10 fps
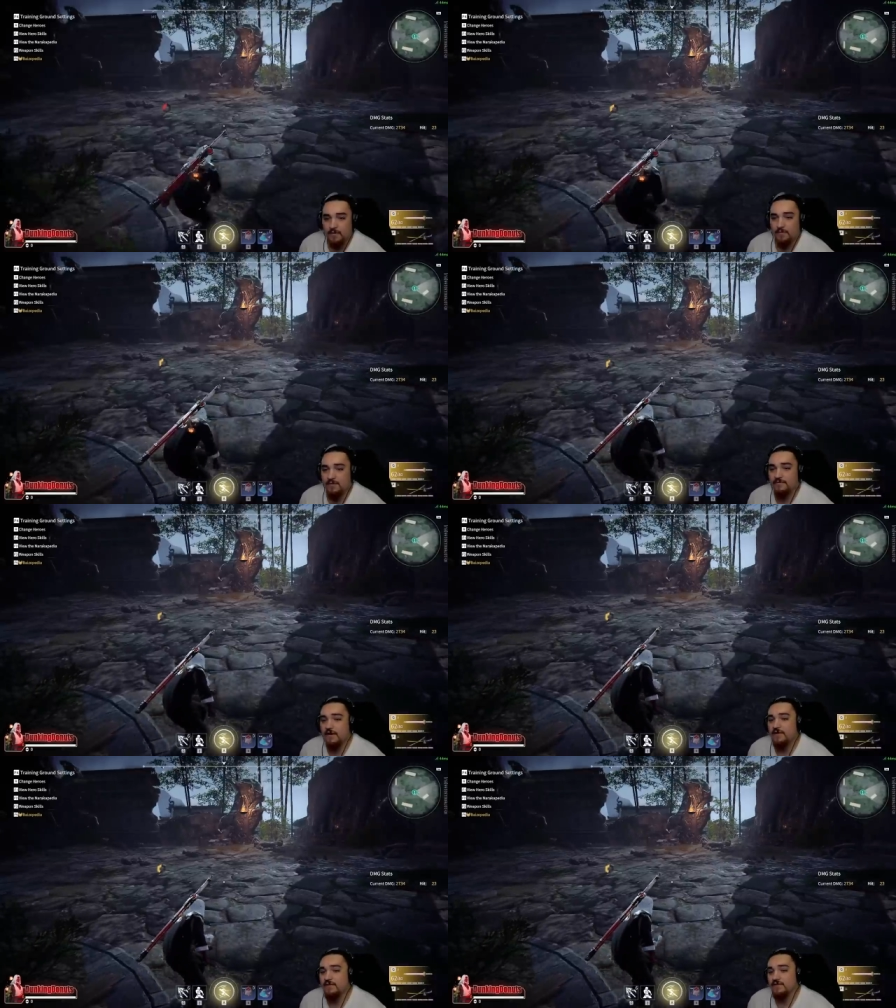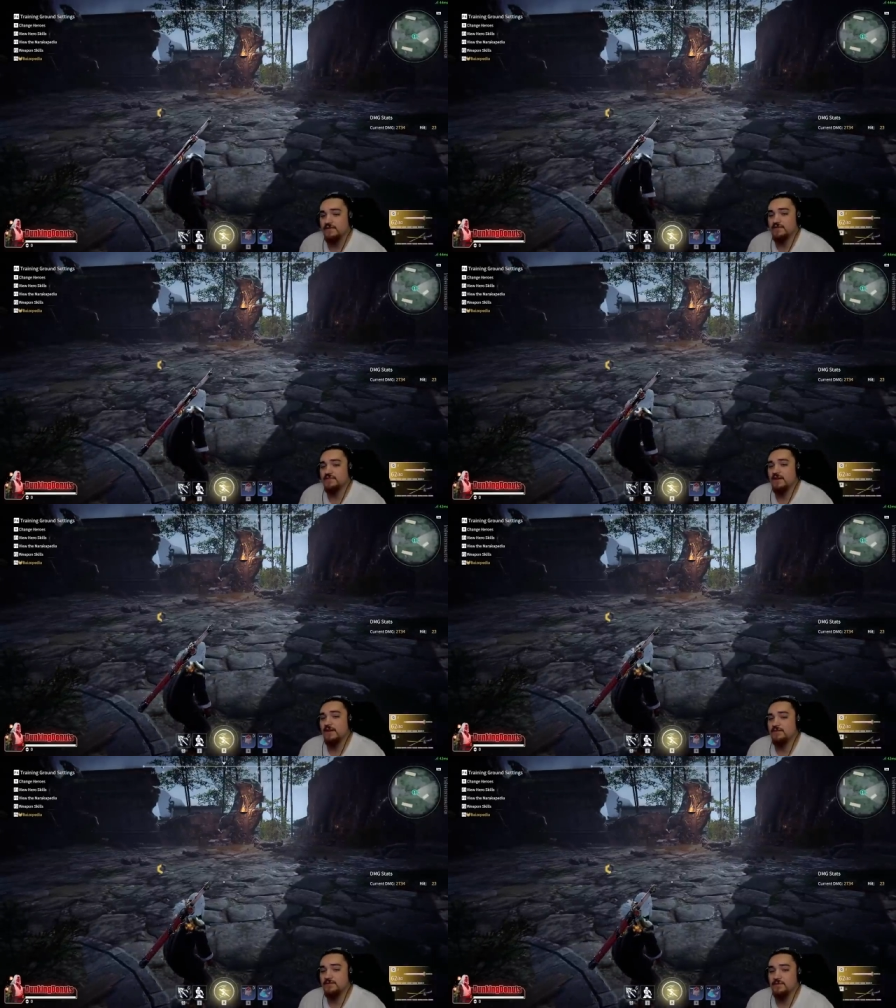when fighting, since it
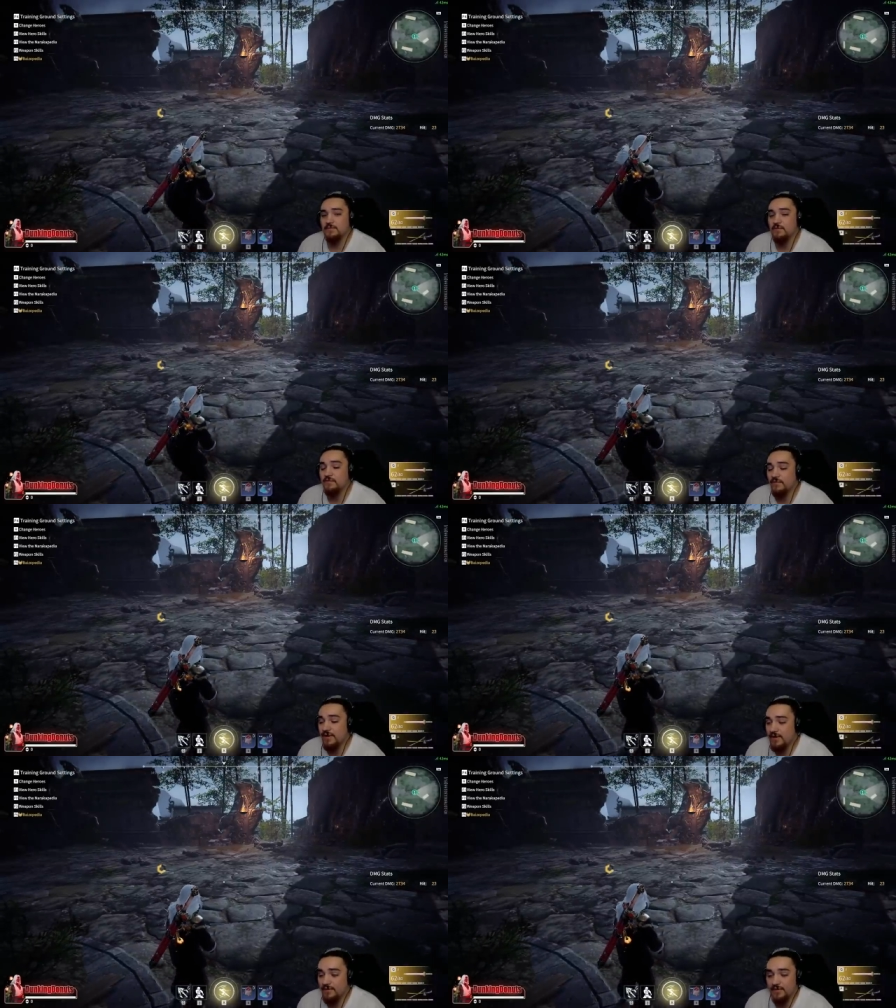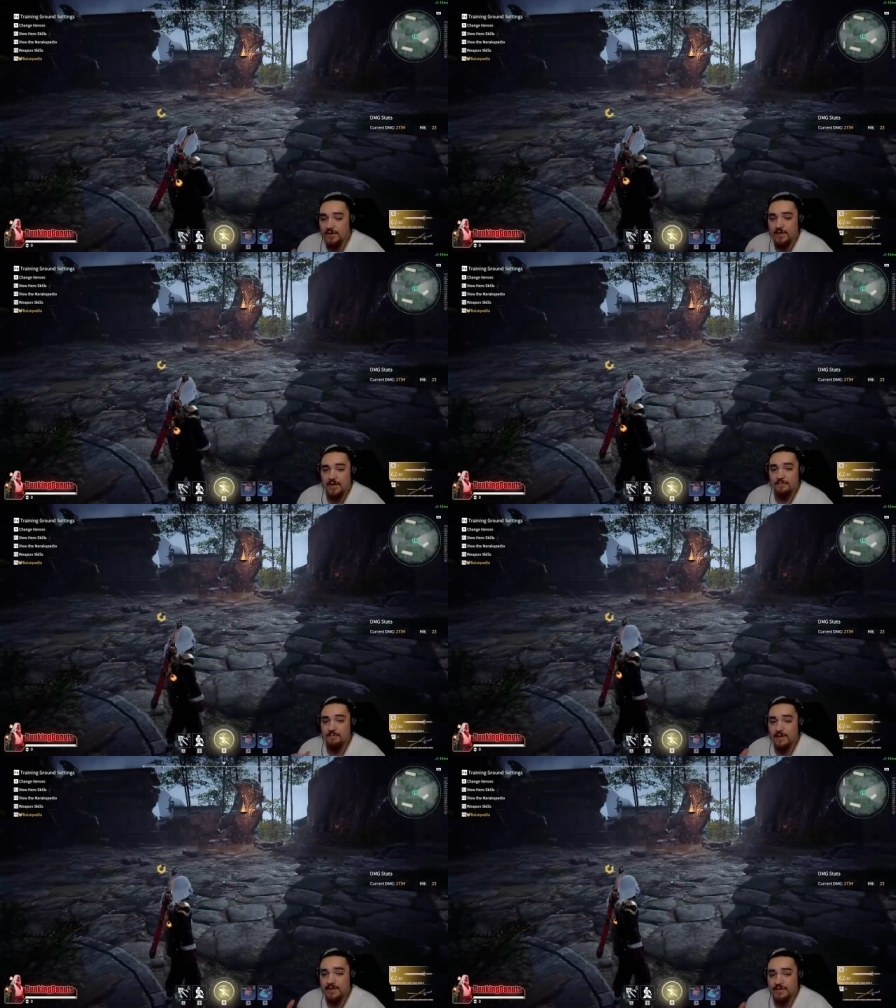allows you to move around
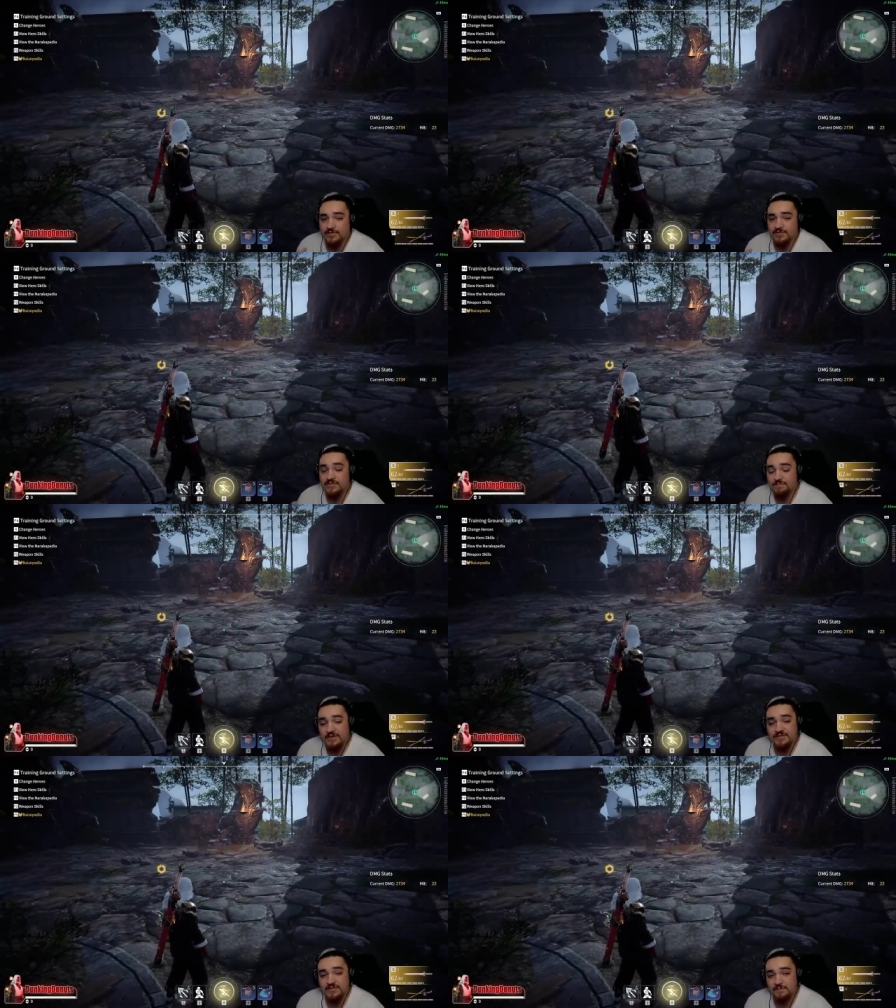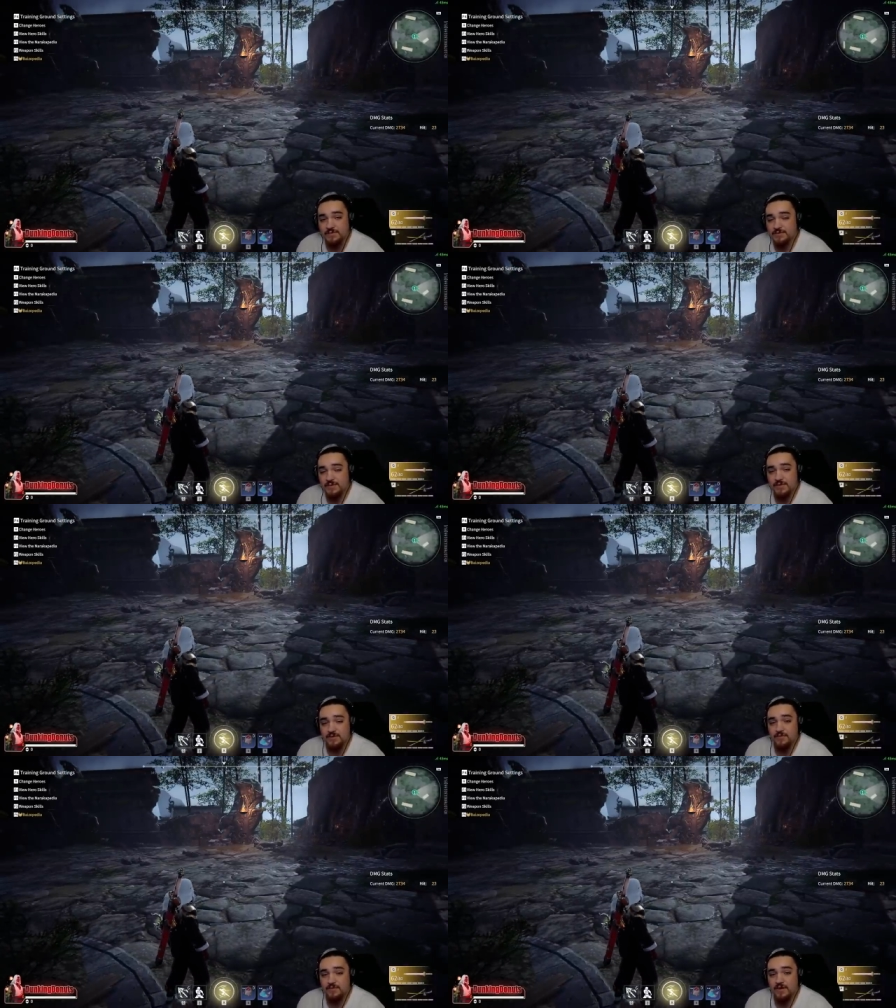and manage the spacing between
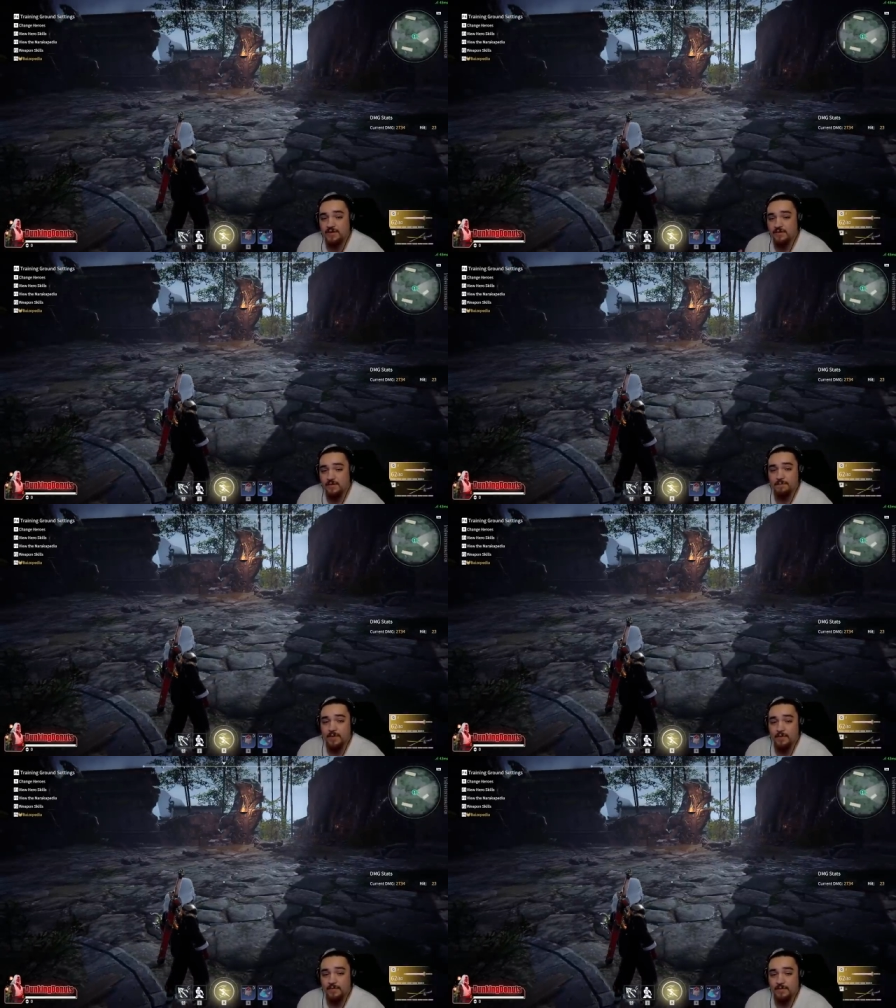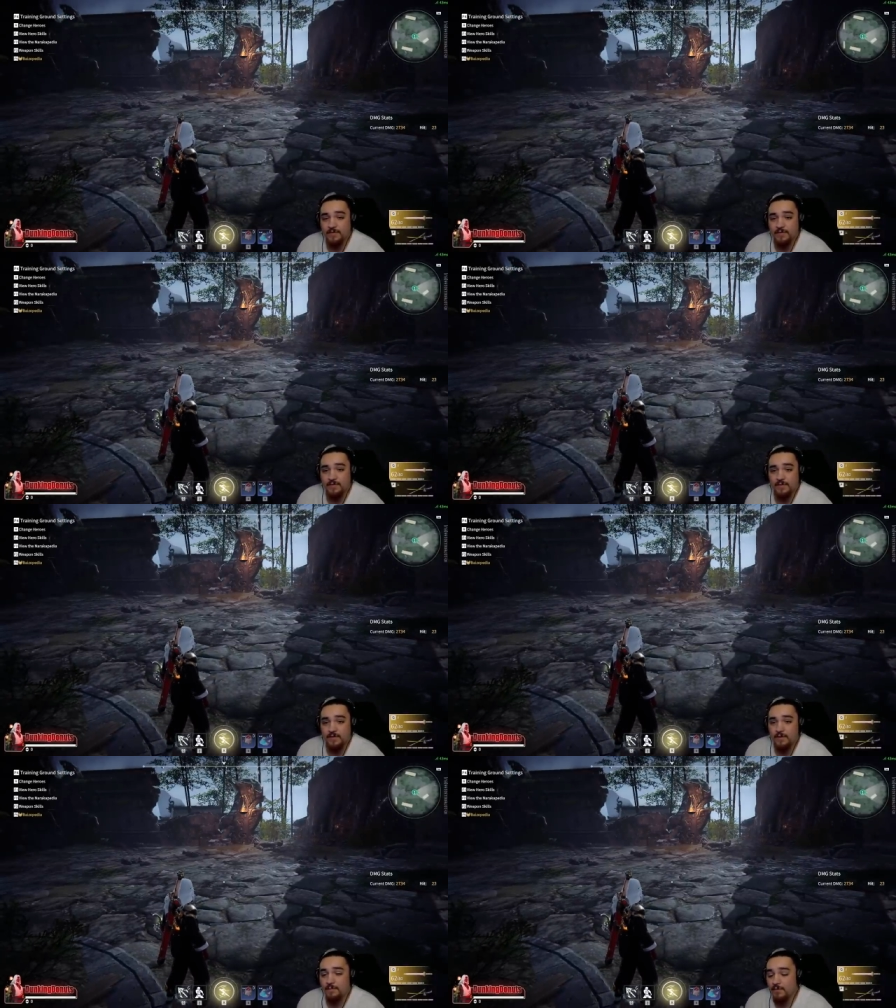you and your opponent
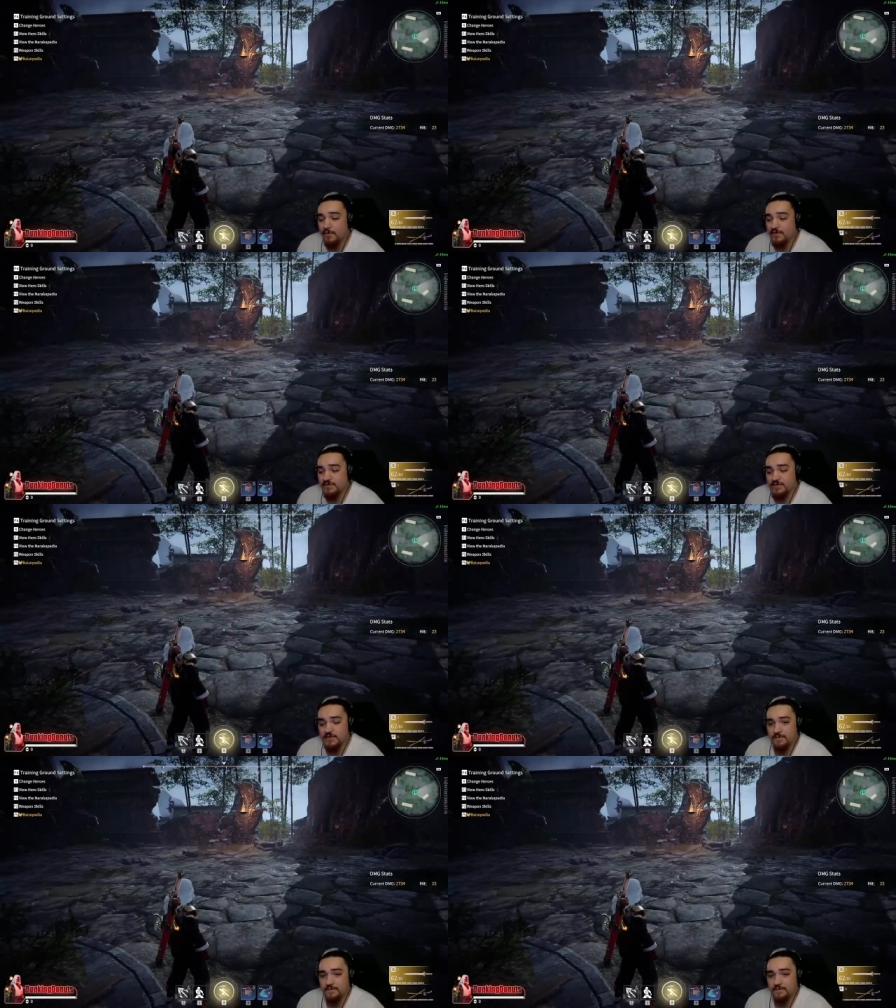more easily.